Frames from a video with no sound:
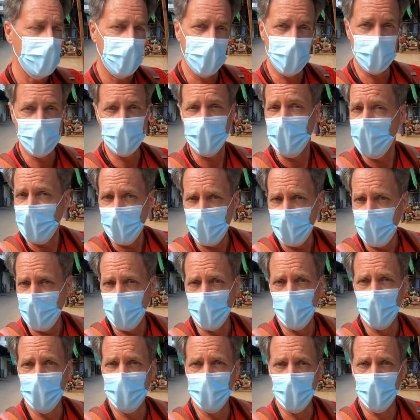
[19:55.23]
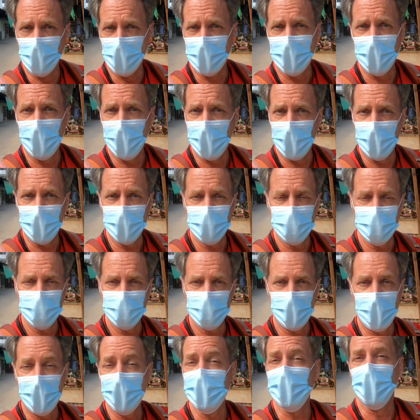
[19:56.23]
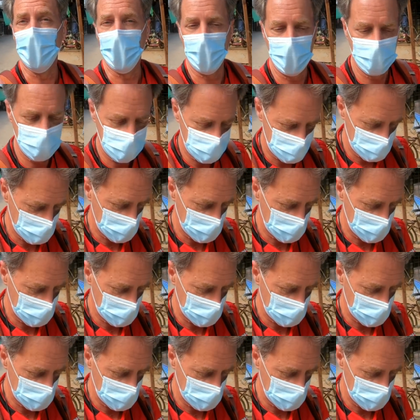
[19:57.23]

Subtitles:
and it can't handle 4K anyway.